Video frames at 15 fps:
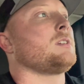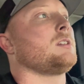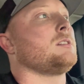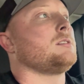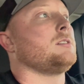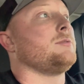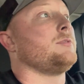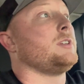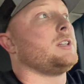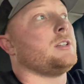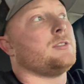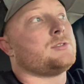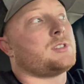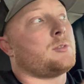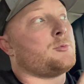the
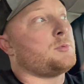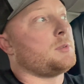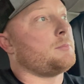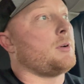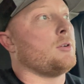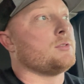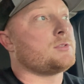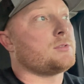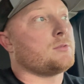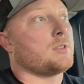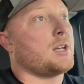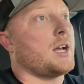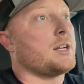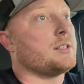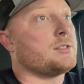videos that I'm gonna be posting will
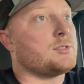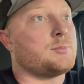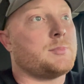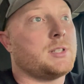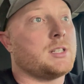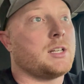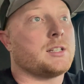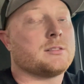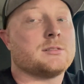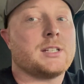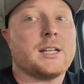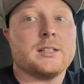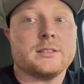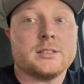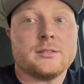kind of just be like
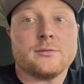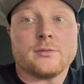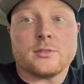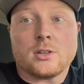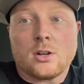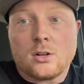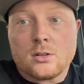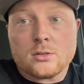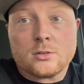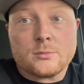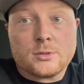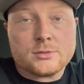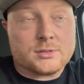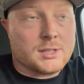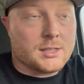daily vlog
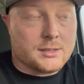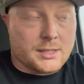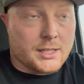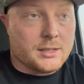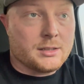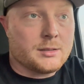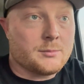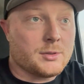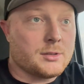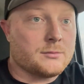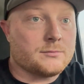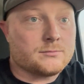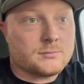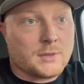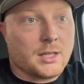almost, not daily, but
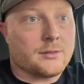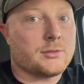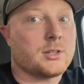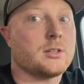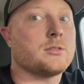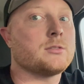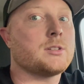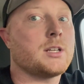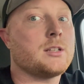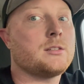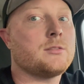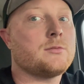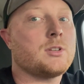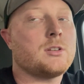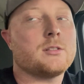every other daily
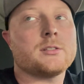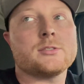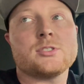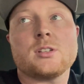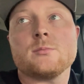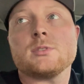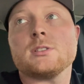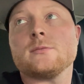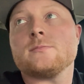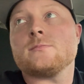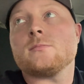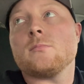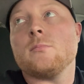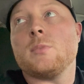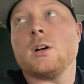vlog or something.
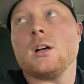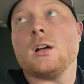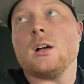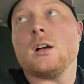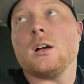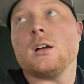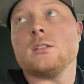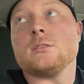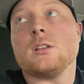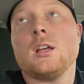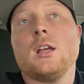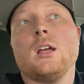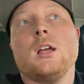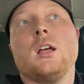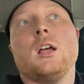But
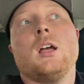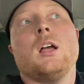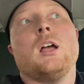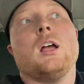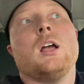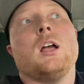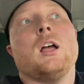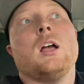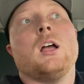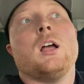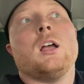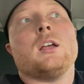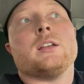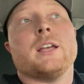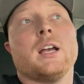
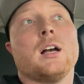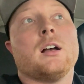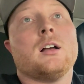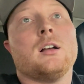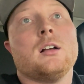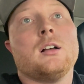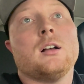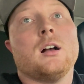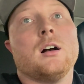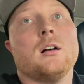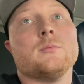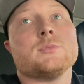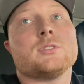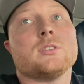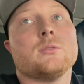yeah,
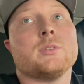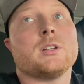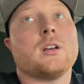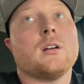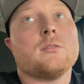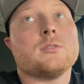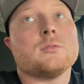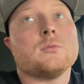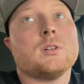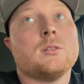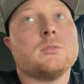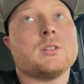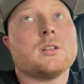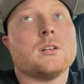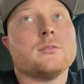so we covered what?
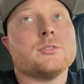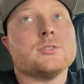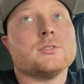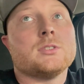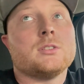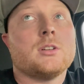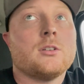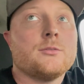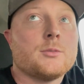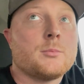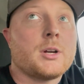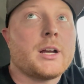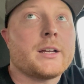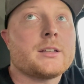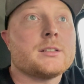We covered the Nova
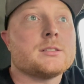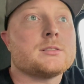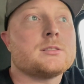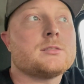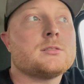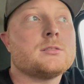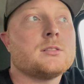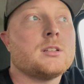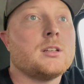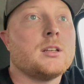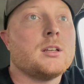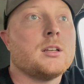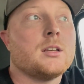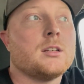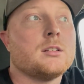brackets
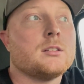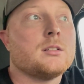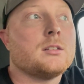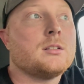and